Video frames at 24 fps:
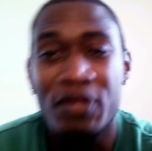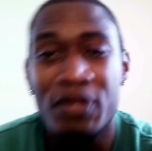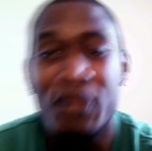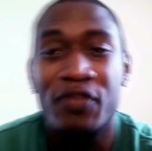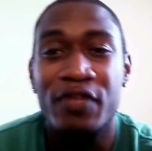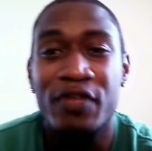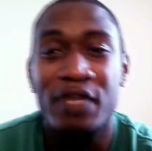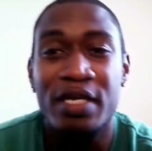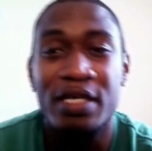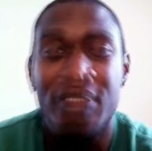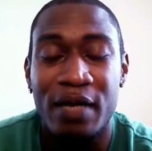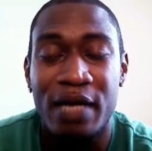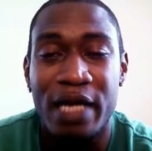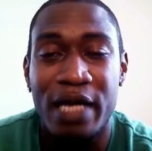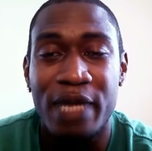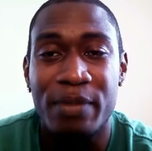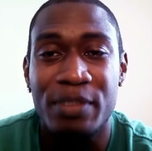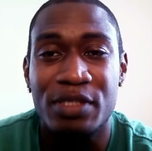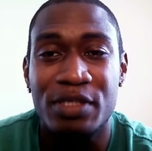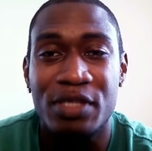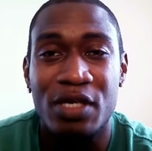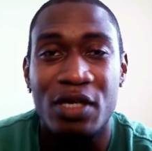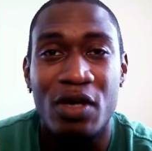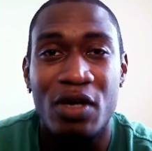things
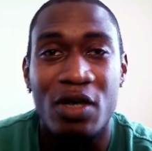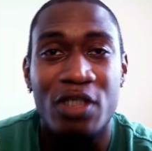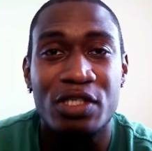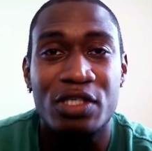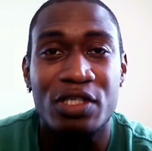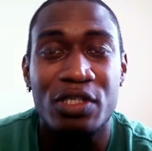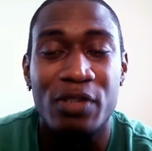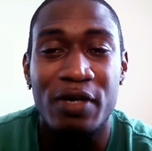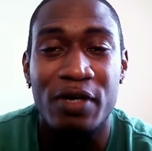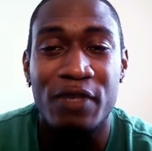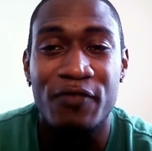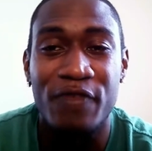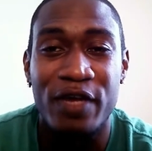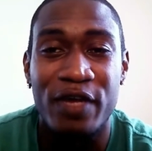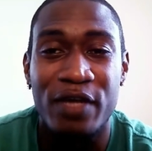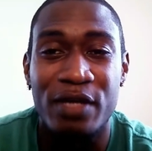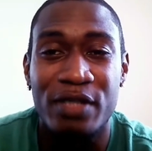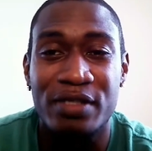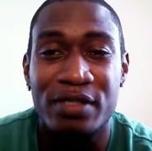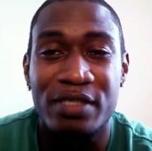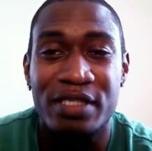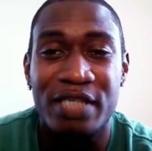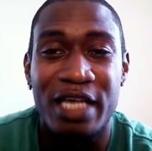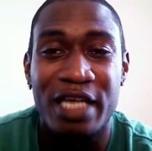Amazon also
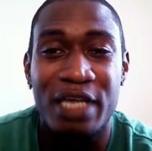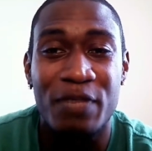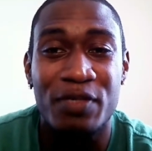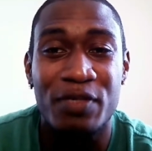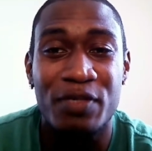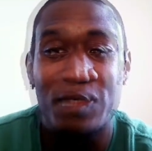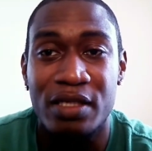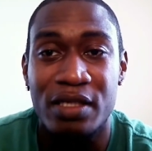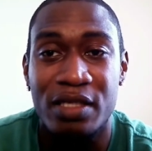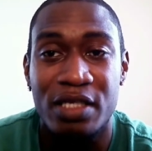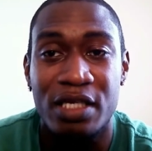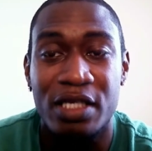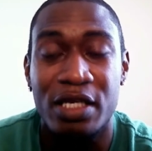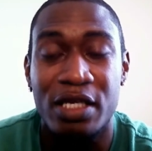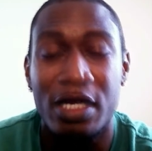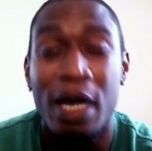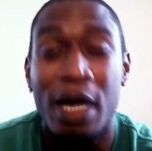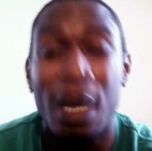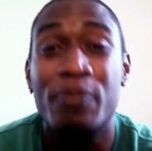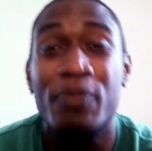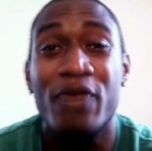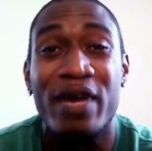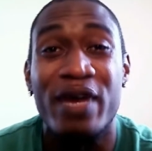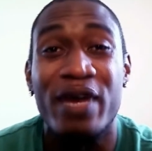unveiled today was the
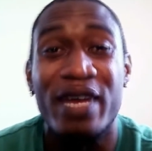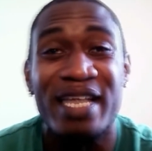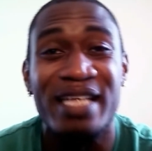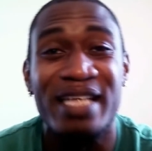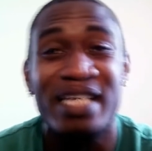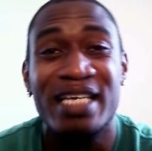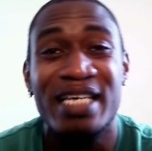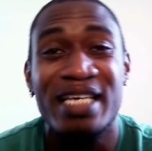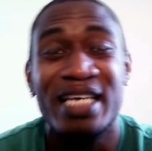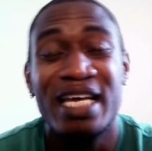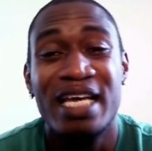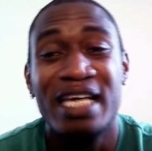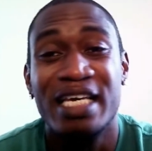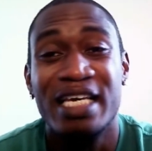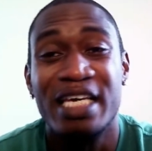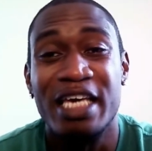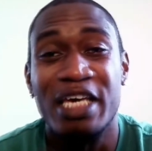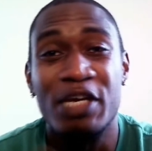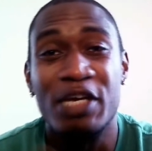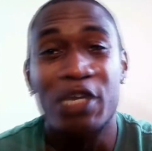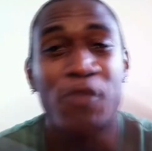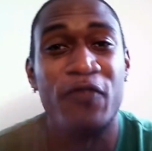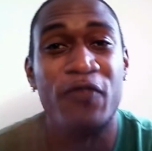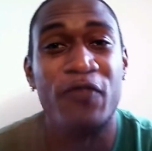upgraded
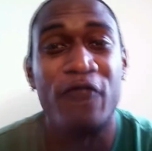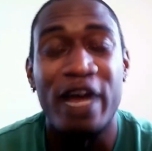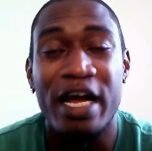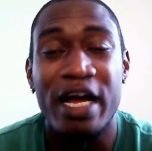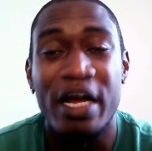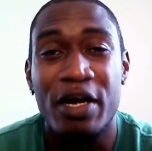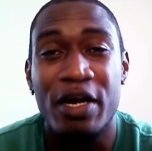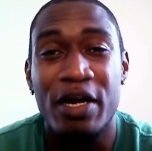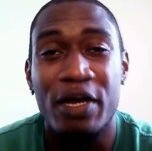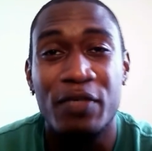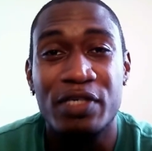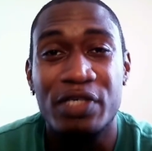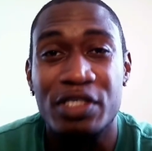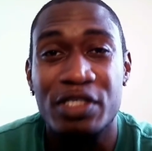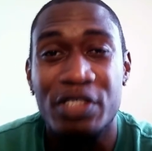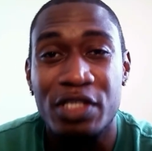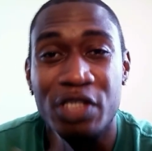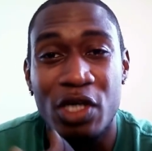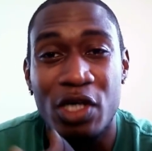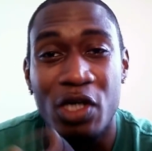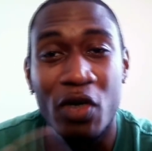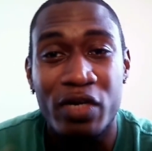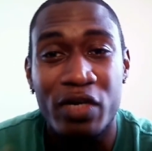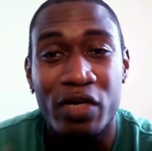Kindle Fire, which is
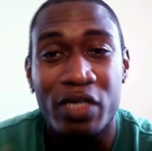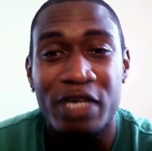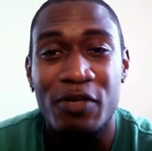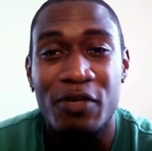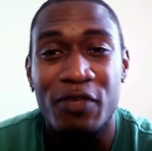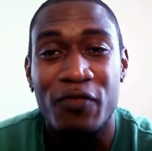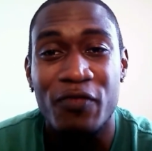the old Kindle